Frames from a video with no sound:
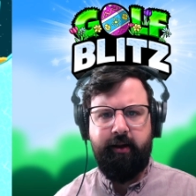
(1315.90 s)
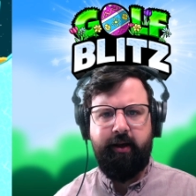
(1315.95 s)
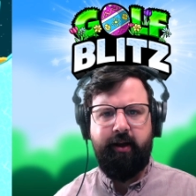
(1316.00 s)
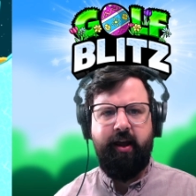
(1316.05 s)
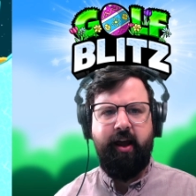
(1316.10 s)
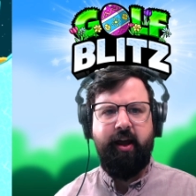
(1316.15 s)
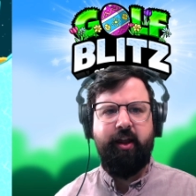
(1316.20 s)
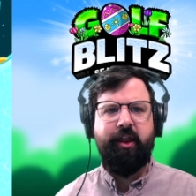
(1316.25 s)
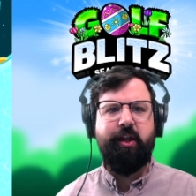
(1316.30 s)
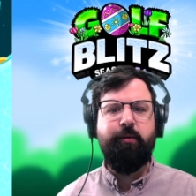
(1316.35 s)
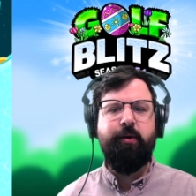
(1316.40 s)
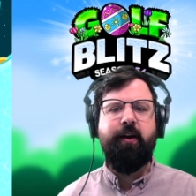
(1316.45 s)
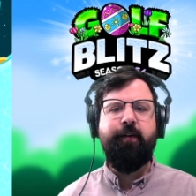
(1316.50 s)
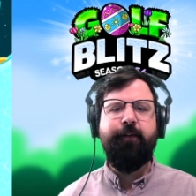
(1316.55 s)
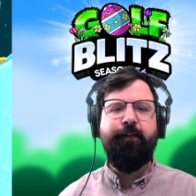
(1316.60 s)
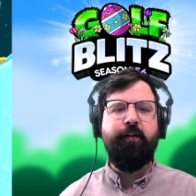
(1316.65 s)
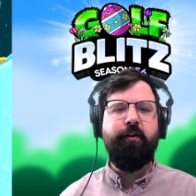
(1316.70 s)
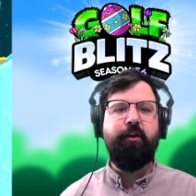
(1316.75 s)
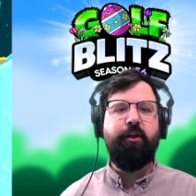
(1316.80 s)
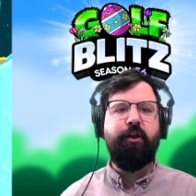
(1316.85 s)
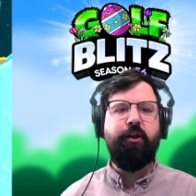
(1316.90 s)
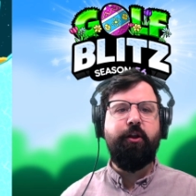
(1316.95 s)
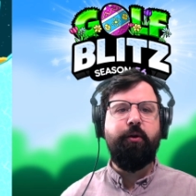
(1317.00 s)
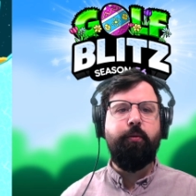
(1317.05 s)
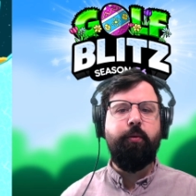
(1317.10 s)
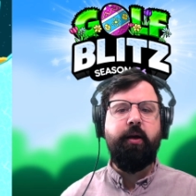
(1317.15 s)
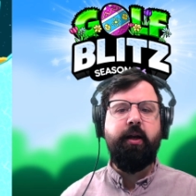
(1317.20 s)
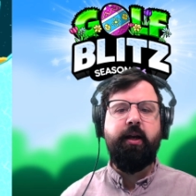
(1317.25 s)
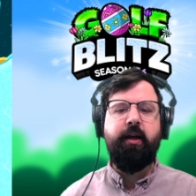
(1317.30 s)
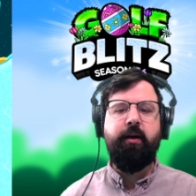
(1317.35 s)
Look at that. Three for
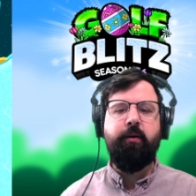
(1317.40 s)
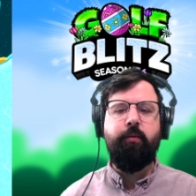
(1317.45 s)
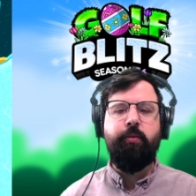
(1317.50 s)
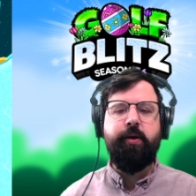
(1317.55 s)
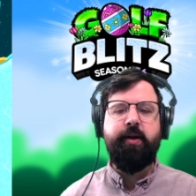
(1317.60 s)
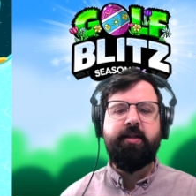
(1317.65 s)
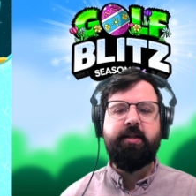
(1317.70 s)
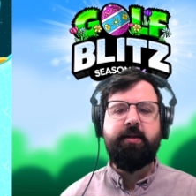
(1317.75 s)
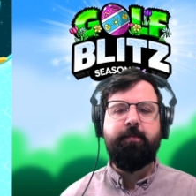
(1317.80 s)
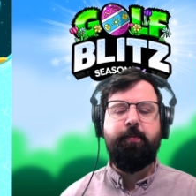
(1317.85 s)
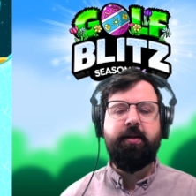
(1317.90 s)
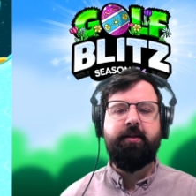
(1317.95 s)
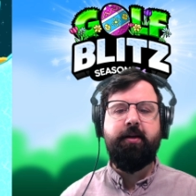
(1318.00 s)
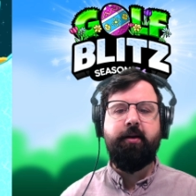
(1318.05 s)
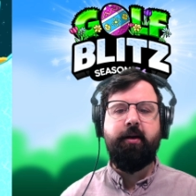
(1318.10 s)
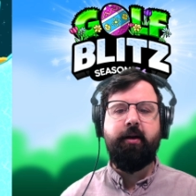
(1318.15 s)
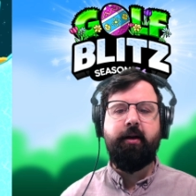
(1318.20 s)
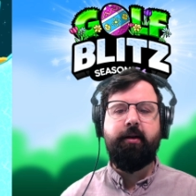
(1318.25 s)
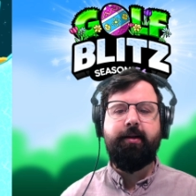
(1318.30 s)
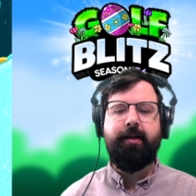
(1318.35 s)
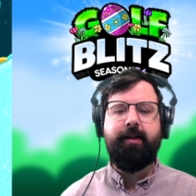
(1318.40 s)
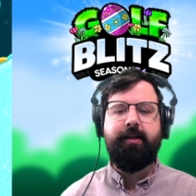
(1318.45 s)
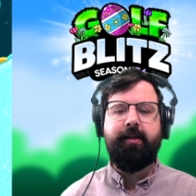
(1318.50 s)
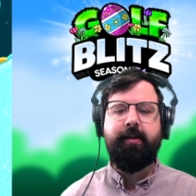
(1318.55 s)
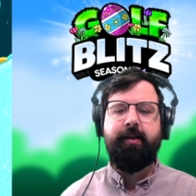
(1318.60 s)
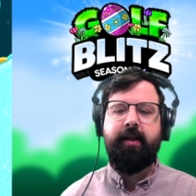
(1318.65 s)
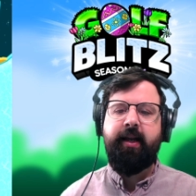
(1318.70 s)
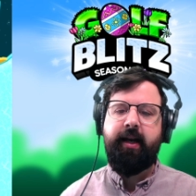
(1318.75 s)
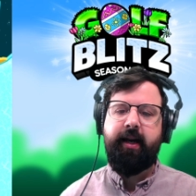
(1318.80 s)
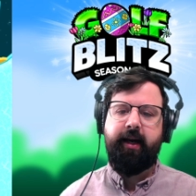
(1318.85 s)
three. Risk puts on a
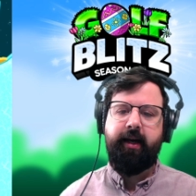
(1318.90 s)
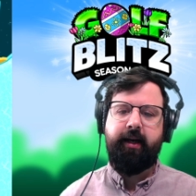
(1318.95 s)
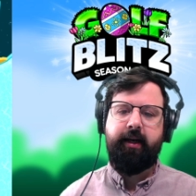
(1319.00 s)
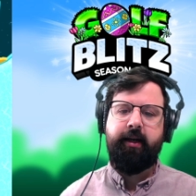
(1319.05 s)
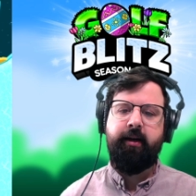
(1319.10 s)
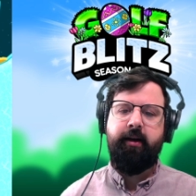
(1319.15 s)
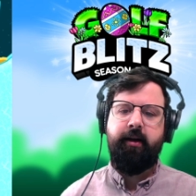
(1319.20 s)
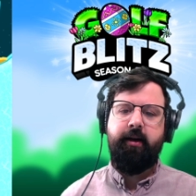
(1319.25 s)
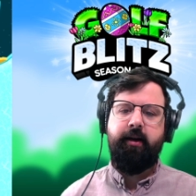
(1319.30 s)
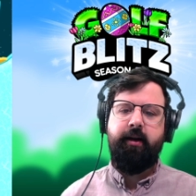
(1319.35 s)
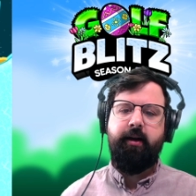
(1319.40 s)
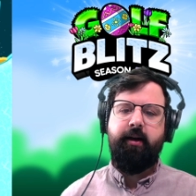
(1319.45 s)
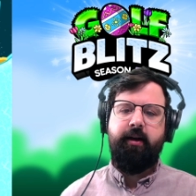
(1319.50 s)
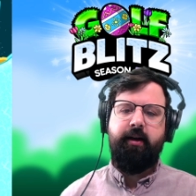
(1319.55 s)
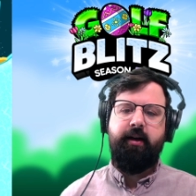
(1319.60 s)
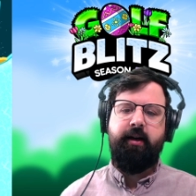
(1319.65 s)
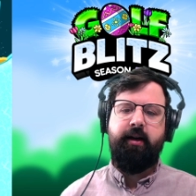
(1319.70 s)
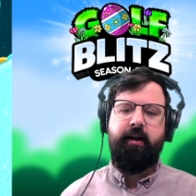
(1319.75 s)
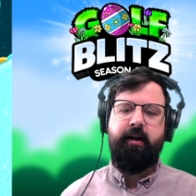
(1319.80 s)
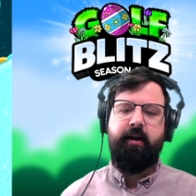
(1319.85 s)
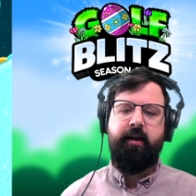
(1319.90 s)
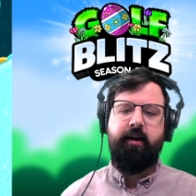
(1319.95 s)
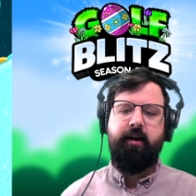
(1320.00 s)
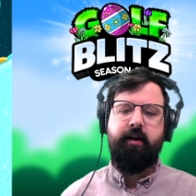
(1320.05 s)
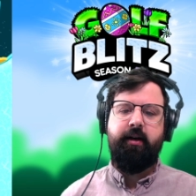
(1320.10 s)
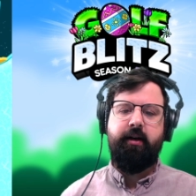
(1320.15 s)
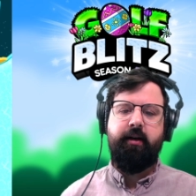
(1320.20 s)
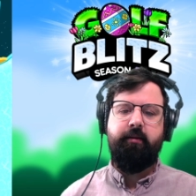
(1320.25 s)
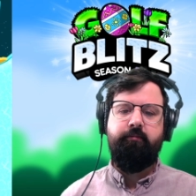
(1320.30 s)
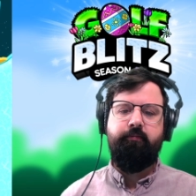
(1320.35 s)
clinic.
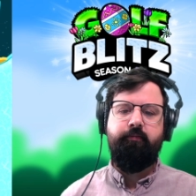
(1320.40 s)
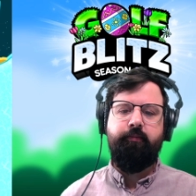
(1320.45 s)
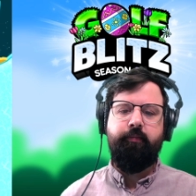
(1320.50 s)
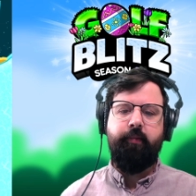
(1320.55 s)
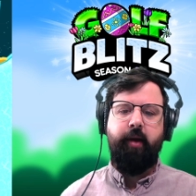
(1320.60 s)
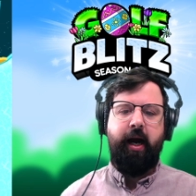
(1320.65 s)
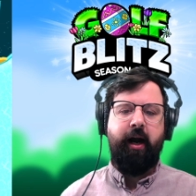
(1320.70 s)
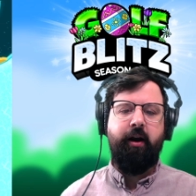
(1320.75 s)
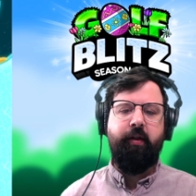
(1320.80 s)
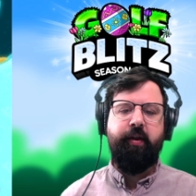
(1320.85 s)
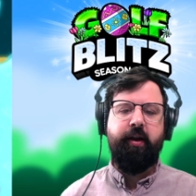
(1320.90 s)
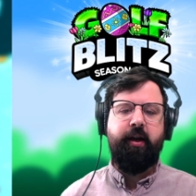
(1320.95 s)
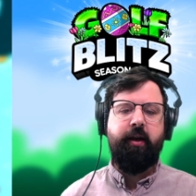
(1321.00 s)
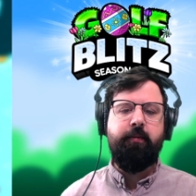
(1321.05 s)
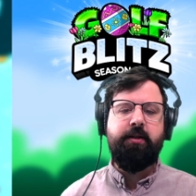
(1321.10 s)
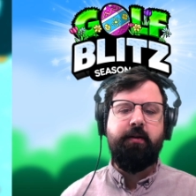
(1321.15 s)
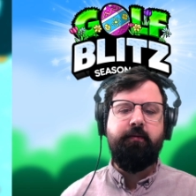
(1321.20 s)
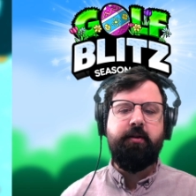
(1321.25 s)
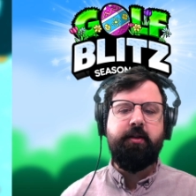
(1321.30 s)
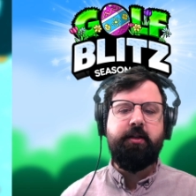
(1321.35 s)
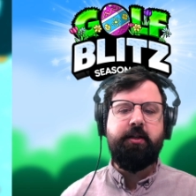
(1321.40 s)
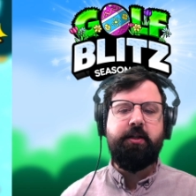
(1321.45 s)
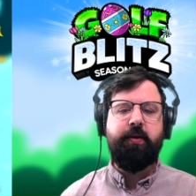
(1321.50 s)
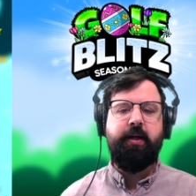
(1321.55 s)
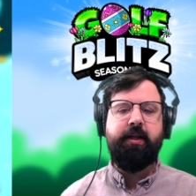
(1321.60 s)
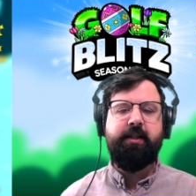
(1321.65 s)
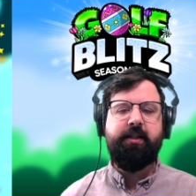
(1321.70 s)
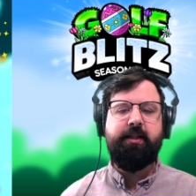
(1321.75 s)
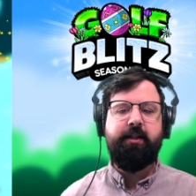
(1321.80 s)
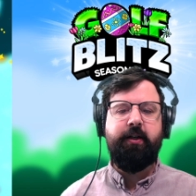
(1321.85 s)
Uh... I don't think he was even
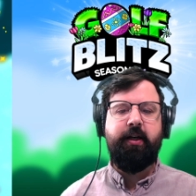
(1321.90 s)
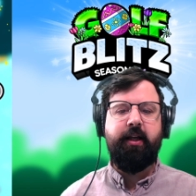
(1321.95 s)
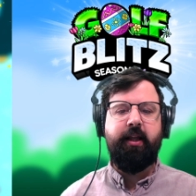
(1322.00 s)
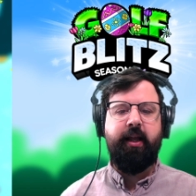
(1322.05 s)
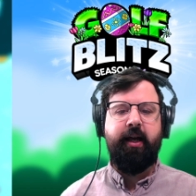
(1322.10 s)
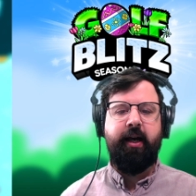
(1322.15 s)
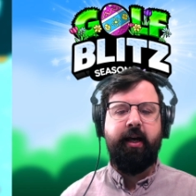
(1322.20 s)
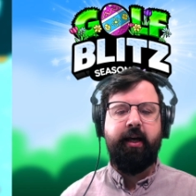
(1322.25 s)
stressed during